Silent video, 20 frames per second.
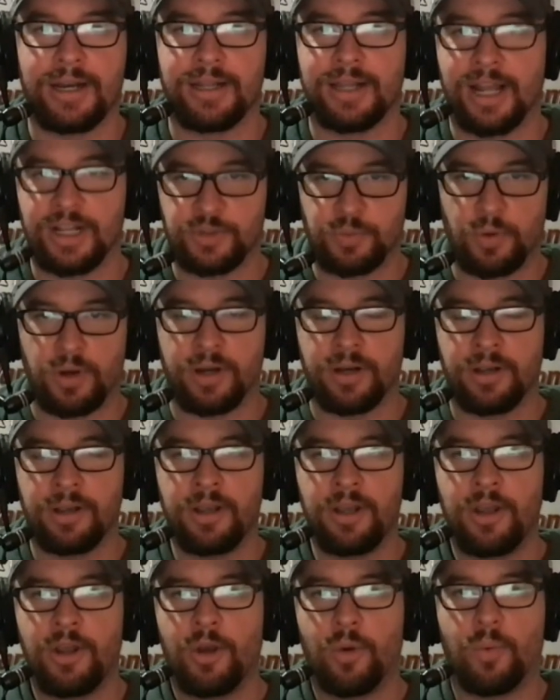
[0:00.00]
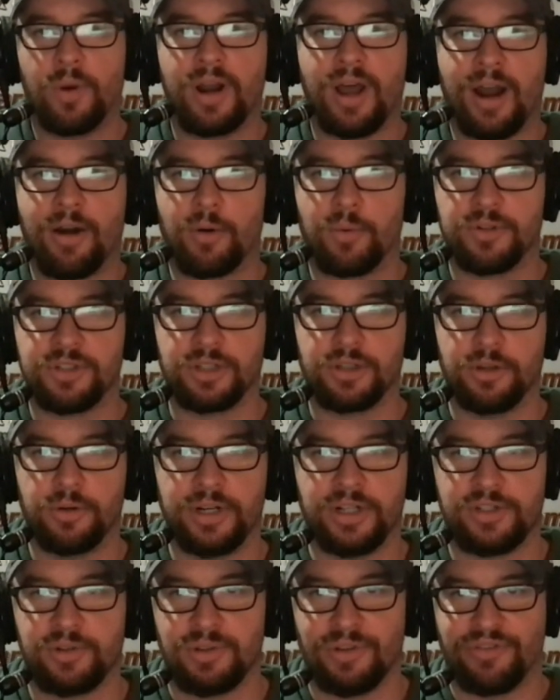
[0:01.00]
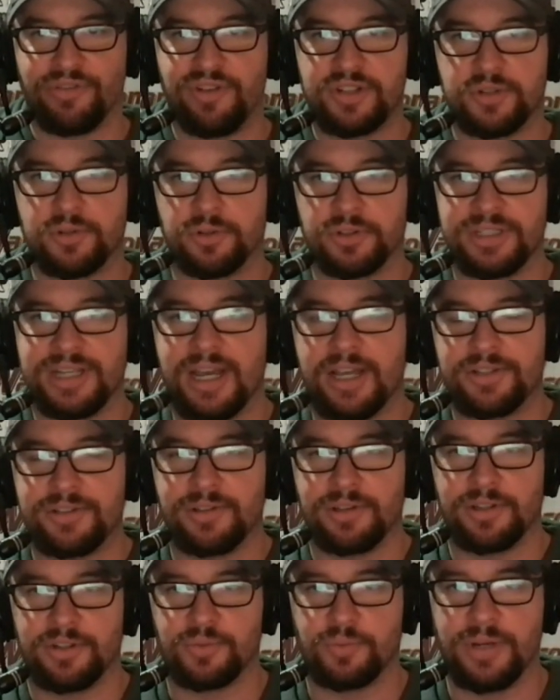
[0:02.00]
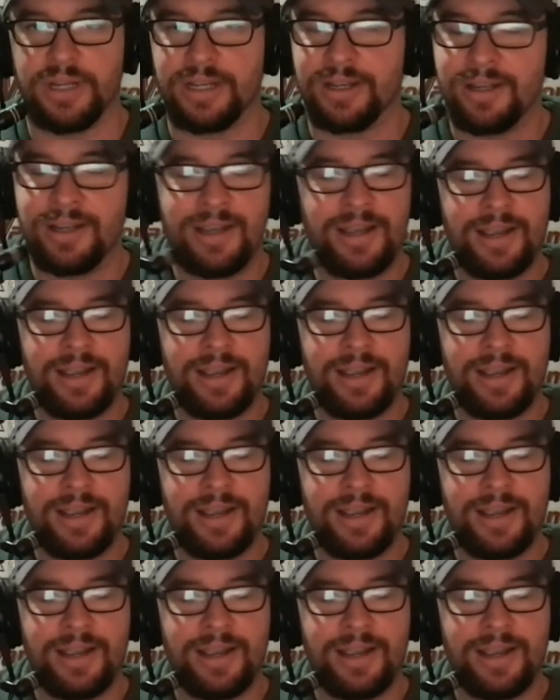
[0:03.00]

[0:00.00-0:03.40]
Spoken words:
And that's what, when Ira was alluding to the physical test of this week,